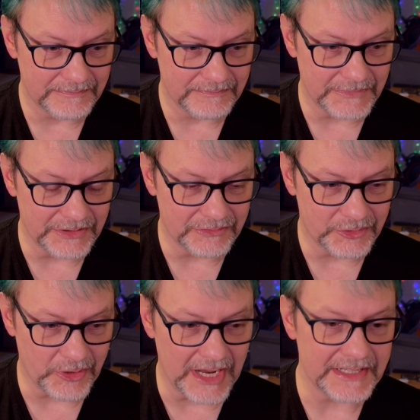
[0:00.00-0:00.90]
Been
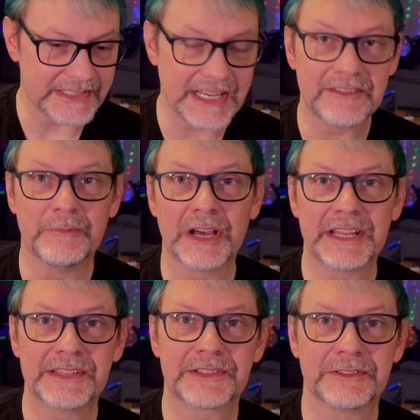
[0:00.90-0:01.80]
trying to save
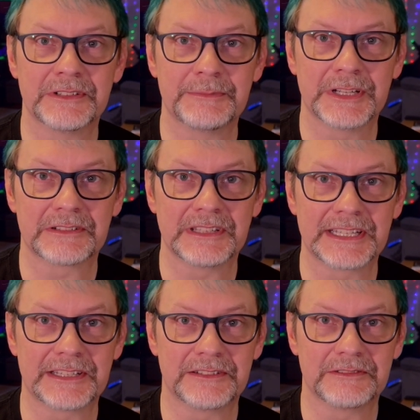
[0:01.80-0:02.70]
money, so I'm not like
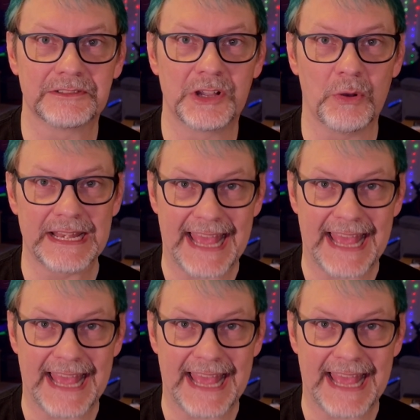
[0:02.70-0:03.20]
going